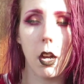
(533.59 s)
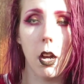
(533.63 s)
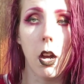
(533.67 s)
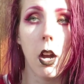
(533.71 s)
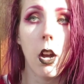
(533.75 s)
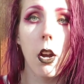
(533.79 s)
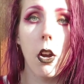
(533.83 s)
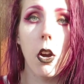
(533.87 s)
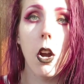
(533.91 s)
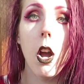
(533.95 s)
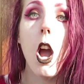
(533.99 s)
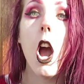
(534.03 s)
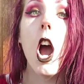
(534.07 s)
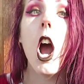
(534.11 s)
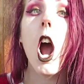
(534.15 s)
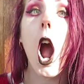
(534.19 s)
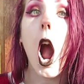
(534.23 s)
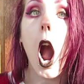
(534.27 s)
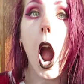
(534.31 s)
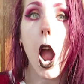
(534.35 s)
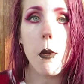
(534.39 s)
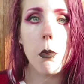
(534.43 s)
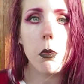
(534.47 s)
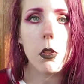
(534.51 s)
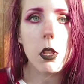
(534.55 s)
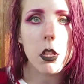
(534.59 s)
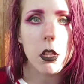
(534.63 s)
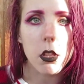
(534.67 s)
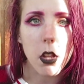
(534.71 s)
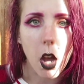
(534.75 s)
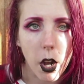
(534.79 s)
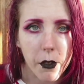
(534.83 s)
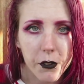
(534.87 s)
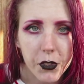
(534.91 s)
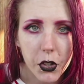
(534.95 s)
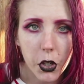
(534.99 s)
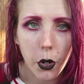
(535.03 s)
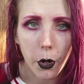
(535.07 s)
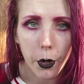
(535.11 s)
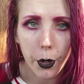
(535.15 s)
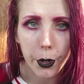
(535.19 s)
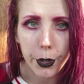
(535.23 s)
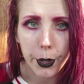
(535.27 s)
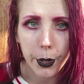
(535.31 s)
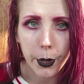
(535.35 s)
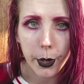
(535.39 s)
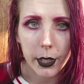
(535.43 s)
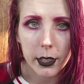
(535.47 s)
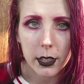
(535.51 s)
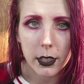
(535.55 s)
I would love to go to
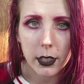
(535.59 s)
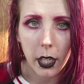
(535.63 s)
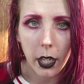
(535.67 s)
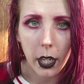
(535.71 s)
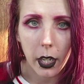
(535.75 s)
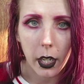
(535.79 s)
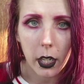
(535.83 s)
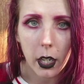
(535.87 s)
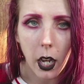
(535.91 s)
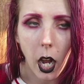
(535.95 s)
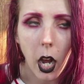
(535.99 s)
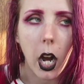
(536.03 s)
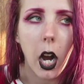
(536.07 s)
New York City.